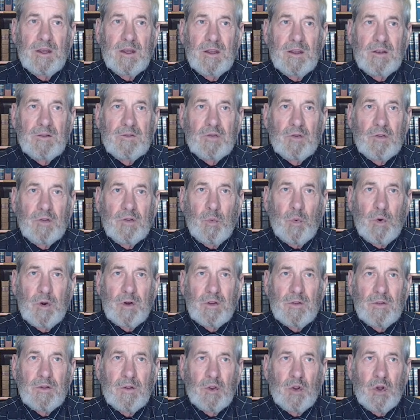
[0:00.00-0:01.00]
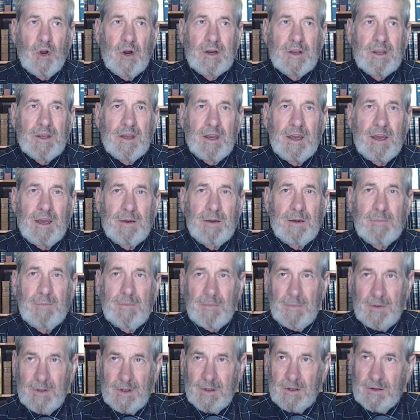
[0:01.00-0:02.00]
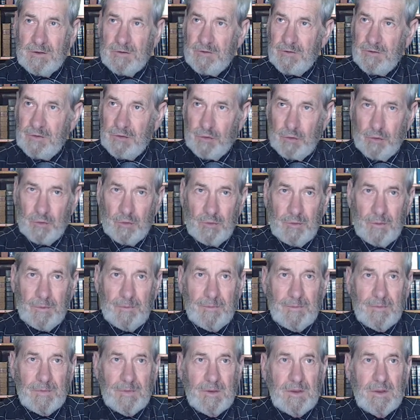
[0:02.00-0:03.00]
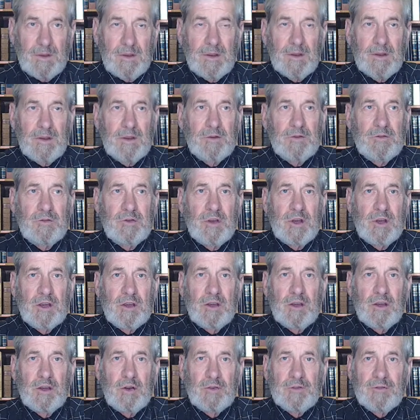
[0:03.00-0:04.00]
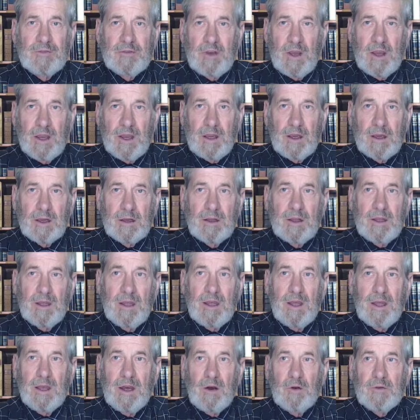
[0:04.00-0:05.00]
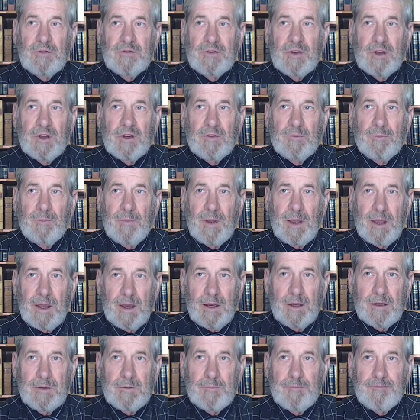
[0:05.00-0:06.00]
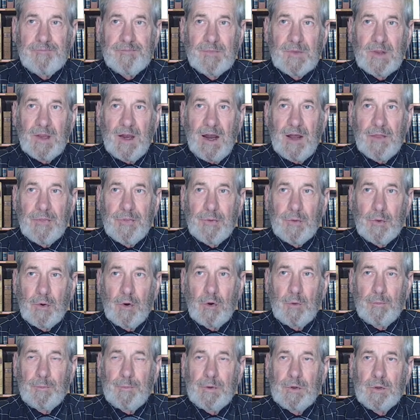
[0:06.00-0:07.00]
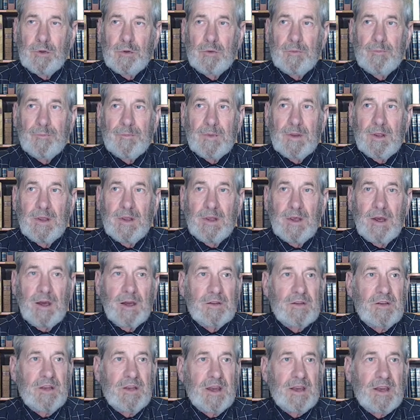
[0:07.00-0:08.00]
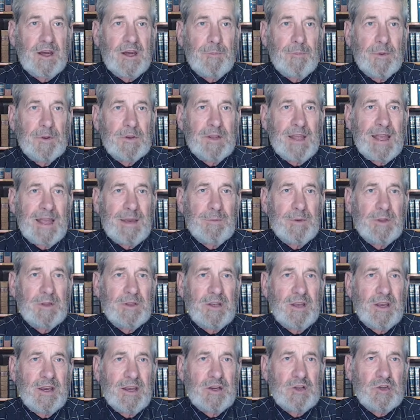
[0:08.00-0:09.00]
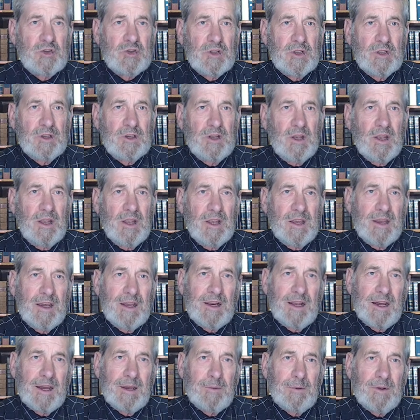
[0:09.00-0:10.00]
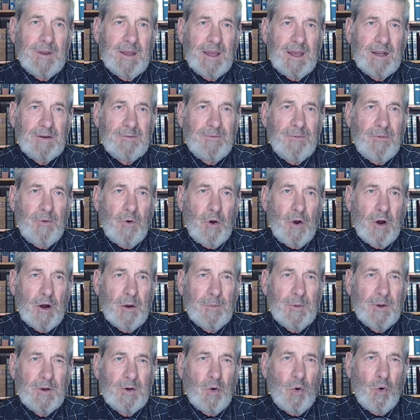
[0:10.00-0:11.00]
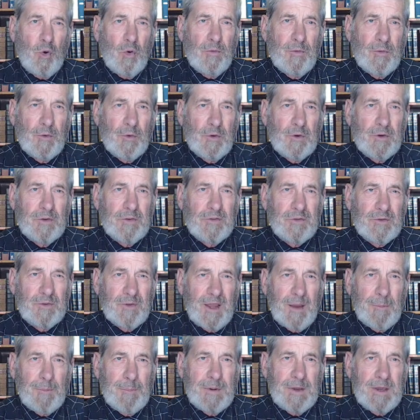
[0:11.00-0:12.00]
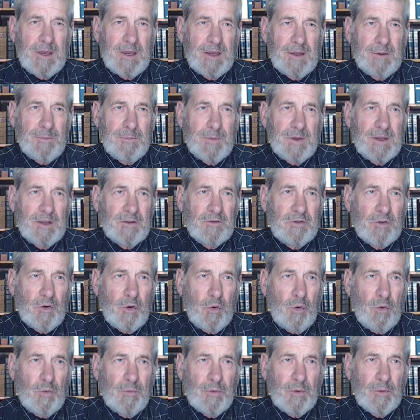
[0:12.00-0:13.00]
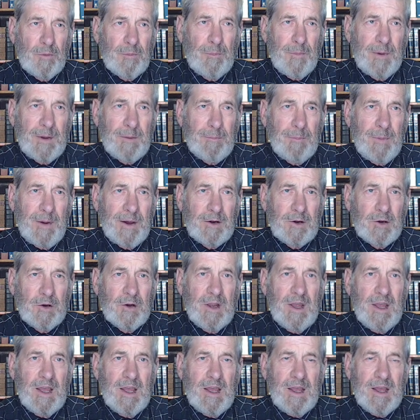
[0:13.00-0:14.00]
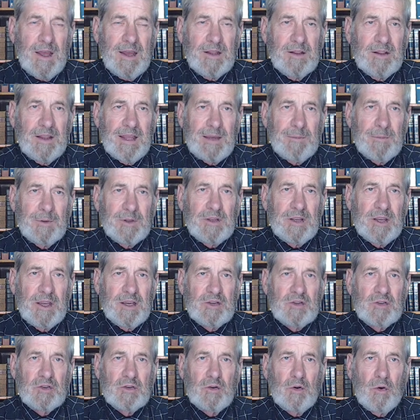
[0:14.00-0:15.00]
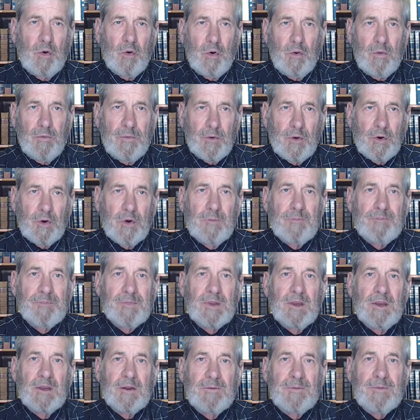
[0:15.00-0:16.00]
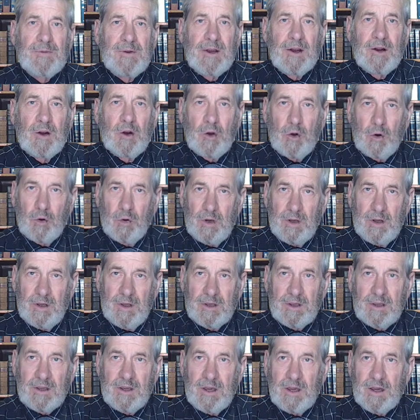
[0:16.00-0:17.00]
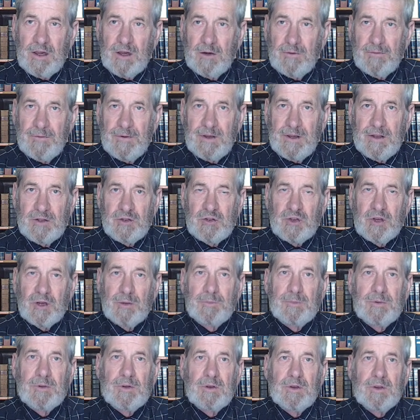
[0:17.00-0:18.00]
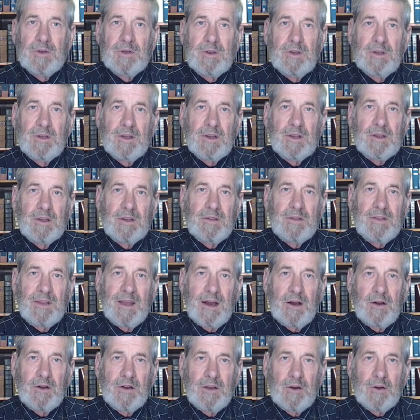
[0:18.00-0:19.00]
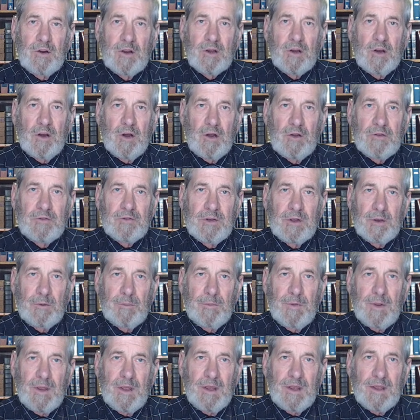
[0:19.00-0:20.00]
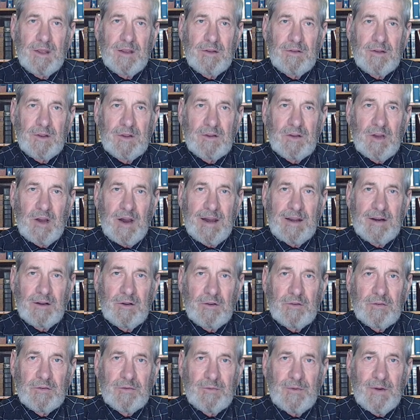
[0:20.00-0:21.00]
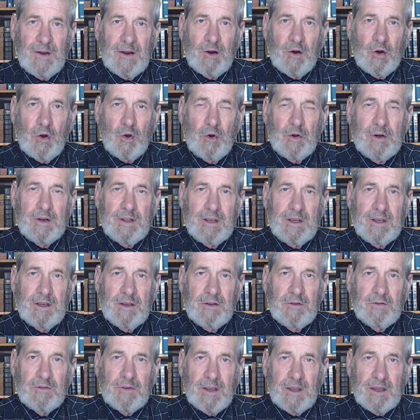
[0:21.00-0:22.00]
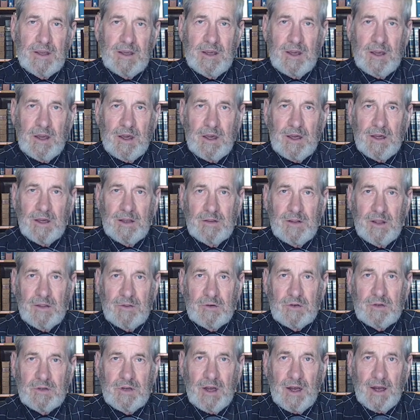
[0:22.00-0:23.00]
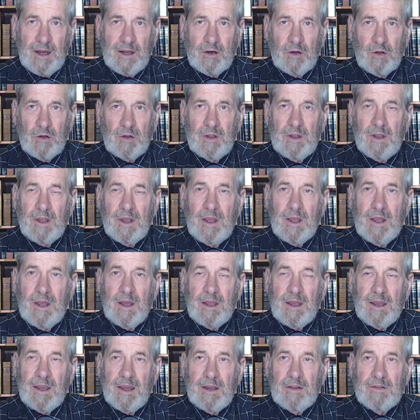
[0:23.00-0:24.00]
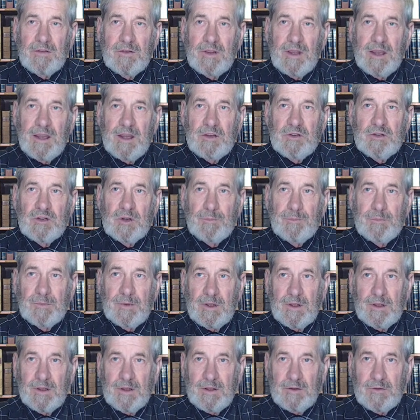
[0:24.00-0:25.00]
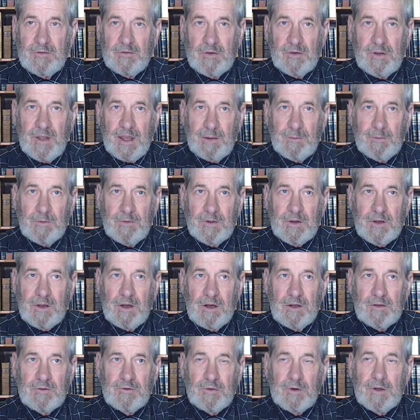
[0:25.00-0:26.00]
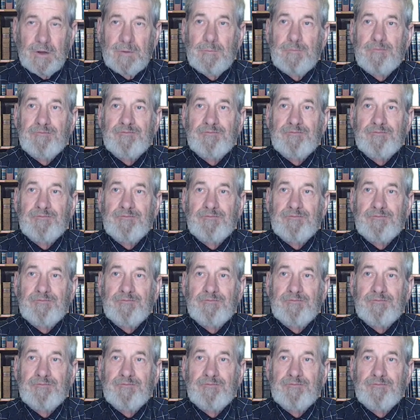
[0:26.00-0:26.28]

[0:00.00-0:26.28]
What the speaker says: So the word of the Lord came to Ezekiel saying, O son of man, Anthropu, take up a lamentation, and I had far, but over is epi, means over, but better, a lamentation over Pharaoh, king of Egypt. Now here it calls him, the title is Pharaoh, and he is a king, another title. And Egypt is the name of the country.